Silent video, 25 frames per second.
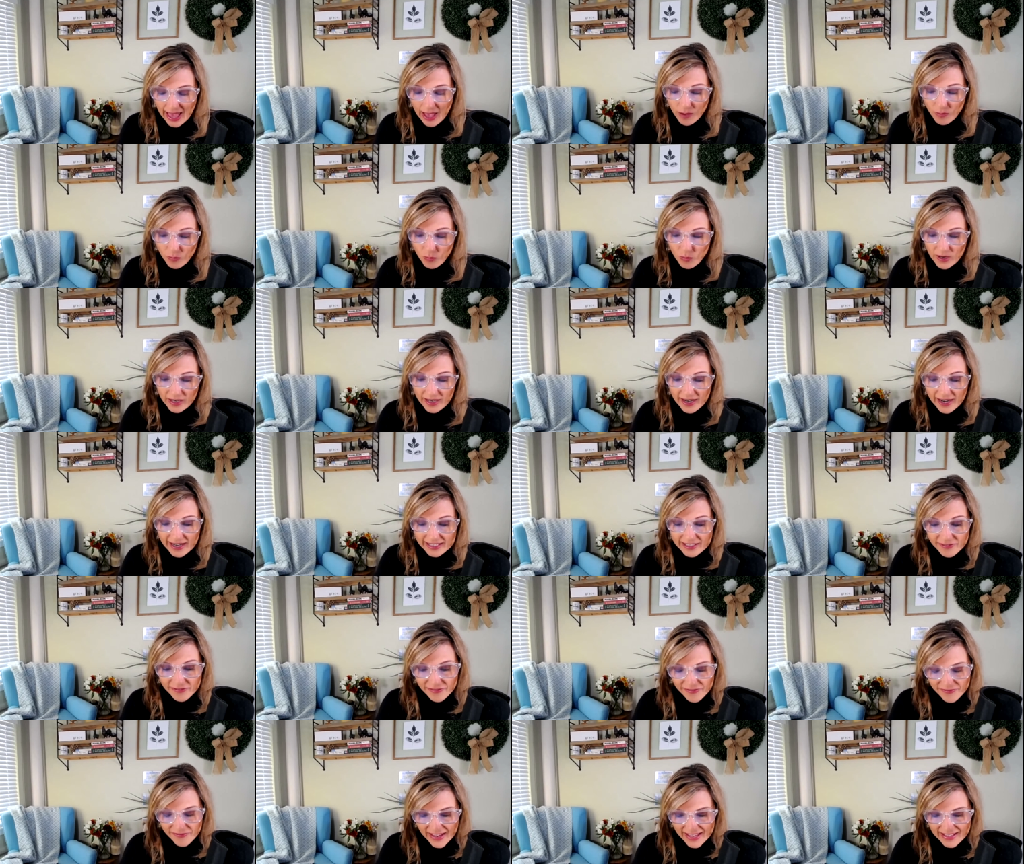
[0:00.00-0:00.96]
what kind of
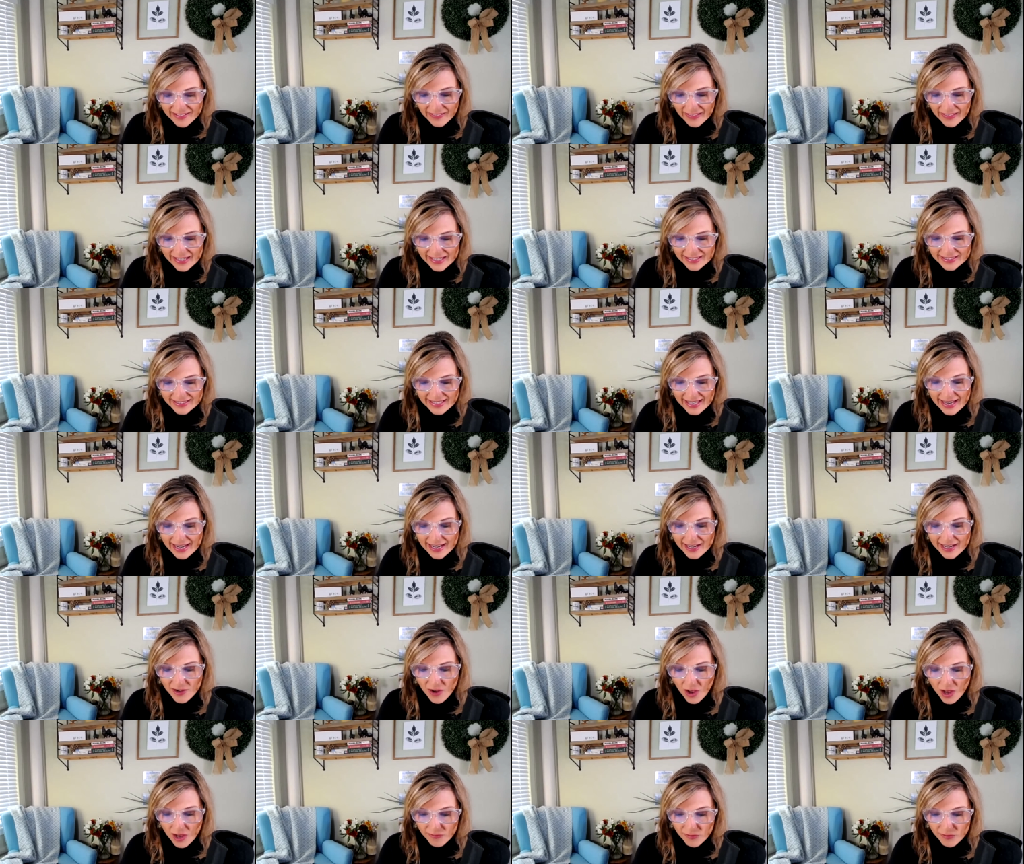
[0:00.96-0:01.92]
phthalates and
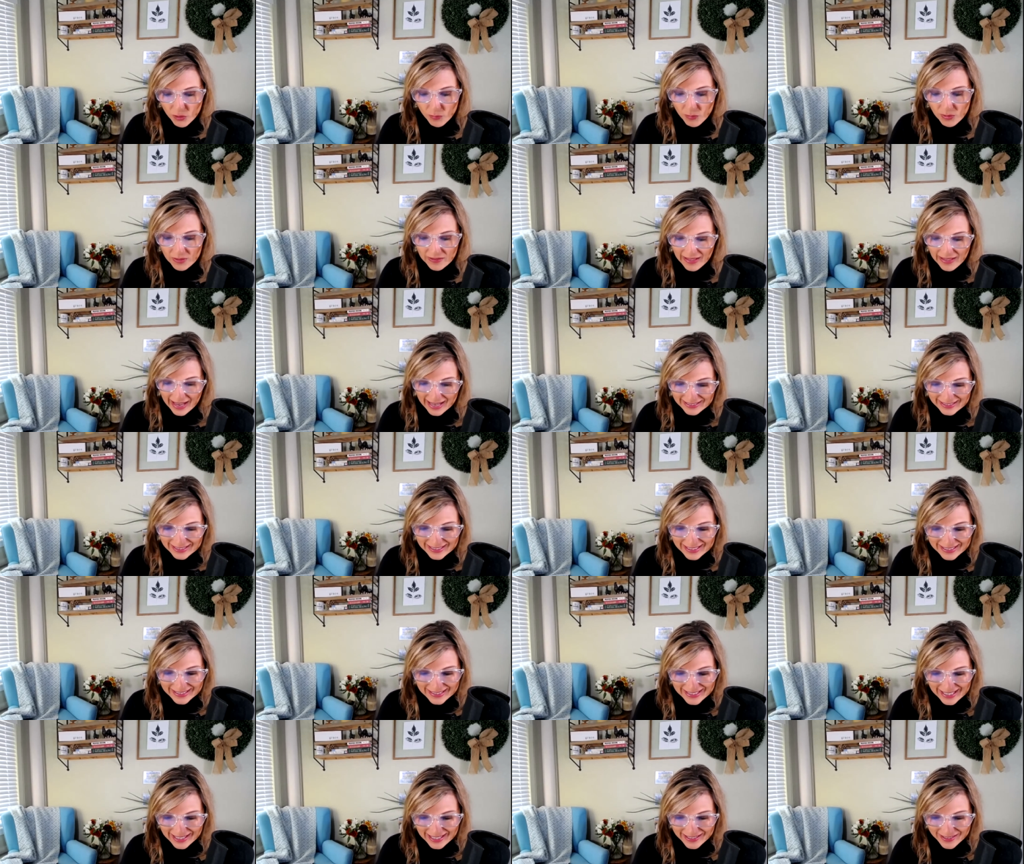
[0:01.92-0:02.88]
novel
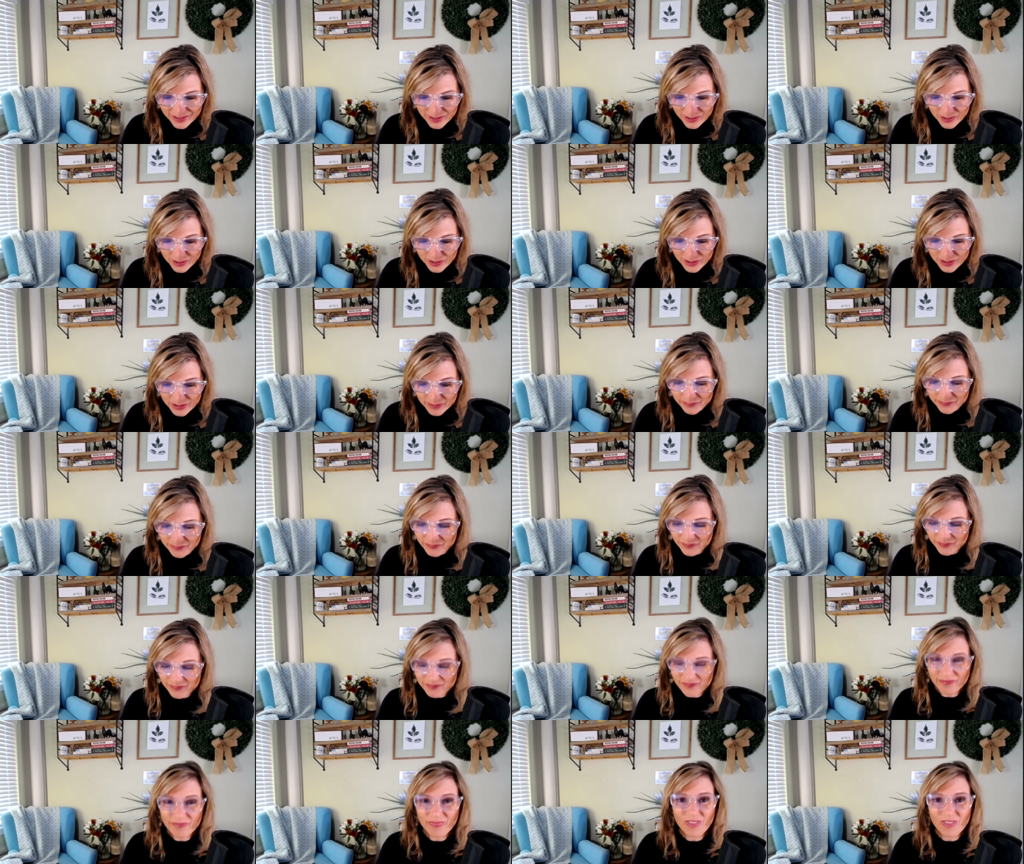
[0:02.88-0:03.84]
plasticizers
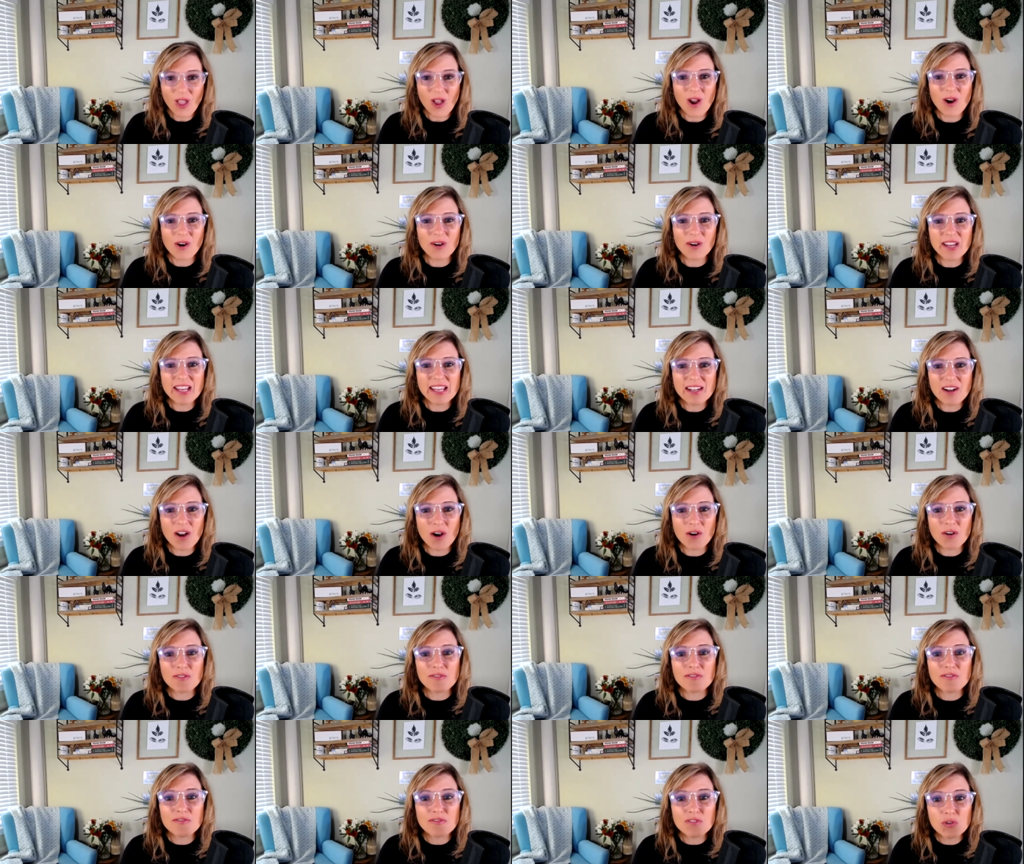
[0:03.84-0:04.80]
are in our
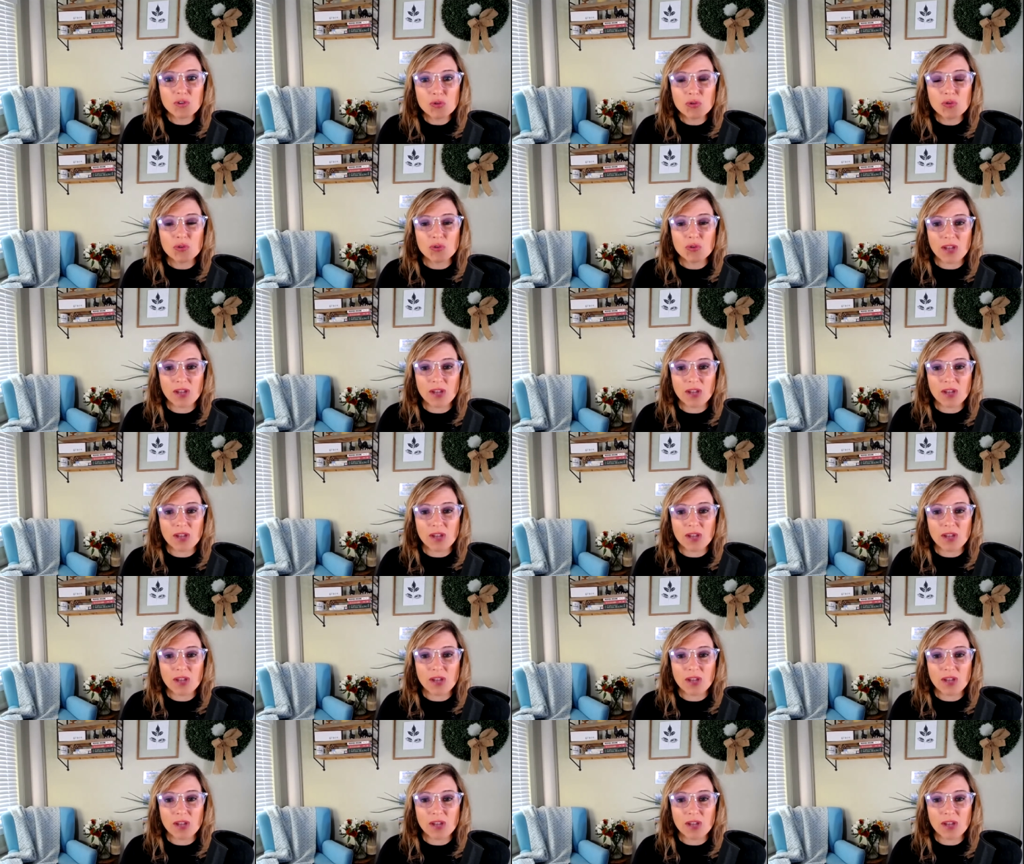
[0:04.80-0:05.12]
food